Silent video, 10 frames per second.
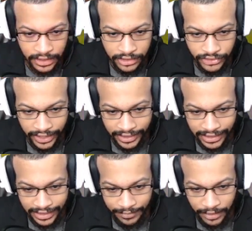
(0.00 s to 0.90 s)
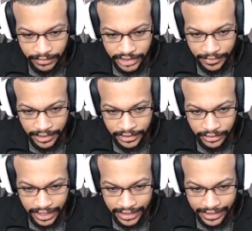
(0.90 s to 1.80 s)
Try to land that pump shot, but I
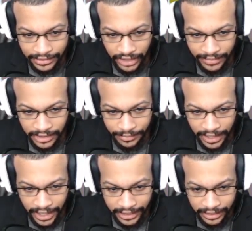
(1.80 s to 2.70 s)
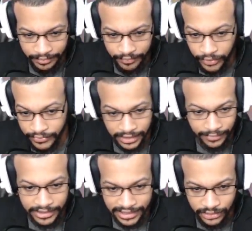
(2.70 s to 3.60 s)
don't. I drop down behind him. For some
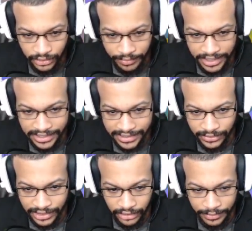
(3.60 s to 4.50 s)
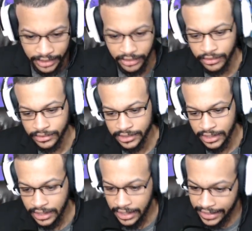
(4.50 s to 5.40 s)
reason, these were missing because he was a little bit close.
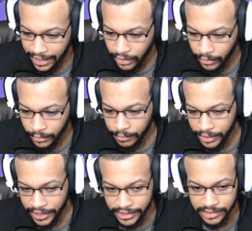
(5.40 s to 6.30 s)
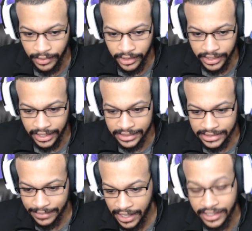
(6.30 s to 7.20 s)
Now, playing smart, guys,
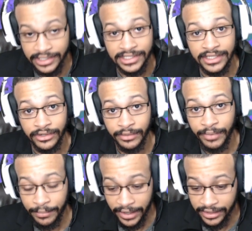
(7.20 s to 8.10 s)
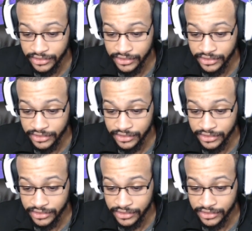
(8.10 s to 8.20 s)
I'm not going to sit there in a pump battle.